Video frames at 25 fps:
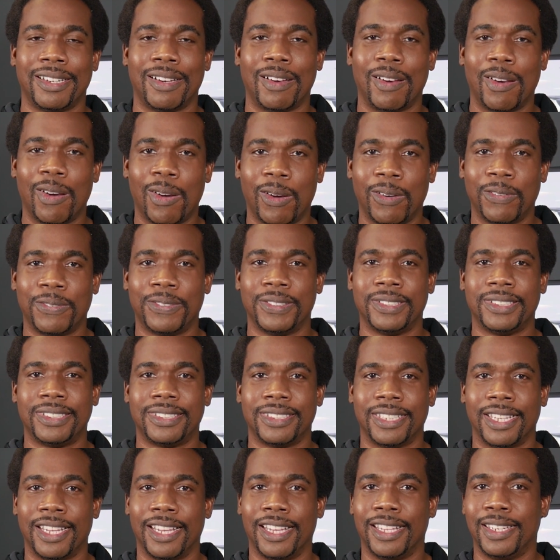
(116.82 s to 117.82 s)

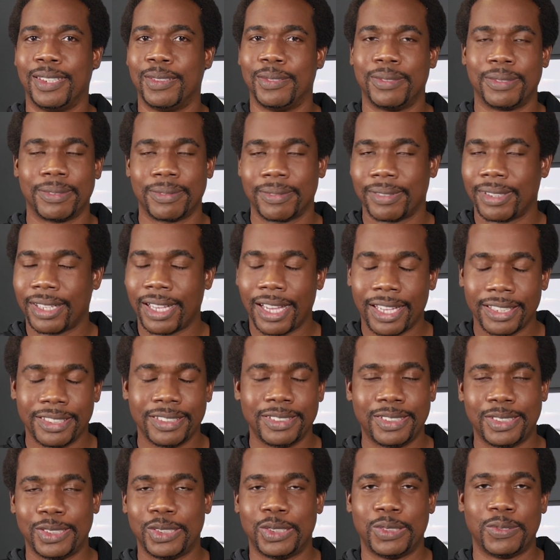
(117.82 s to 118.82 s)
office and I had
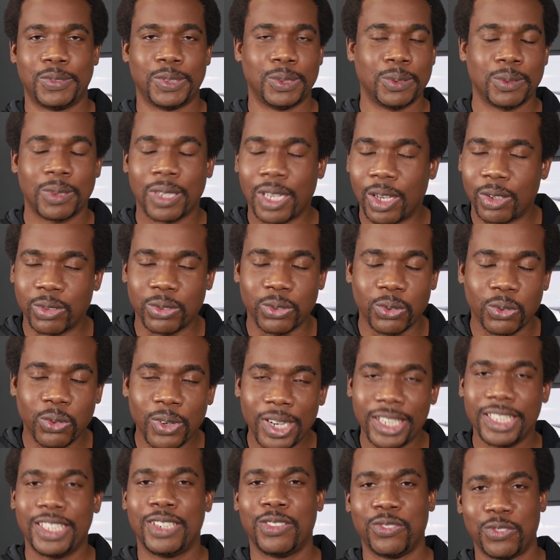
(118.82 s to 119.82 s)
this interview. I was
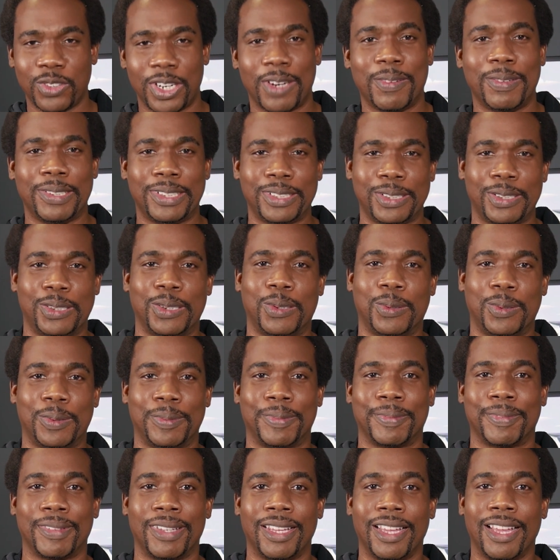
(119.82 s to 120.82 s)
ready and raring to go.
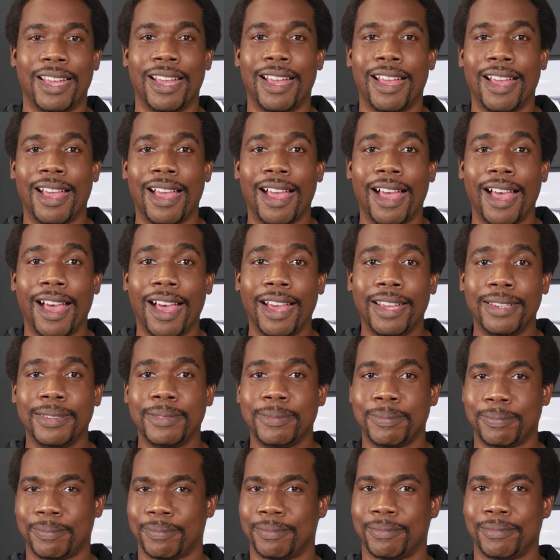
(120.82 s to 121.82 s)
And
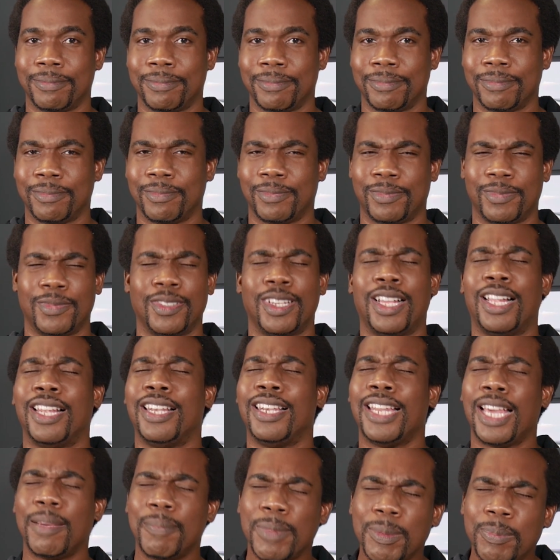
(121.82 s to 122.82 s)

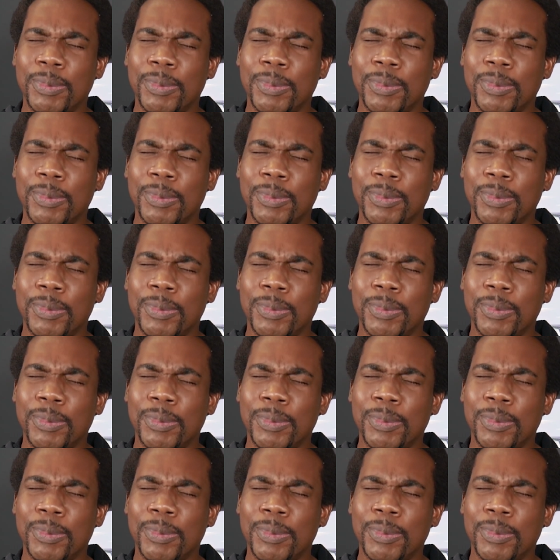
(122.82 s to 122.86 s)
let me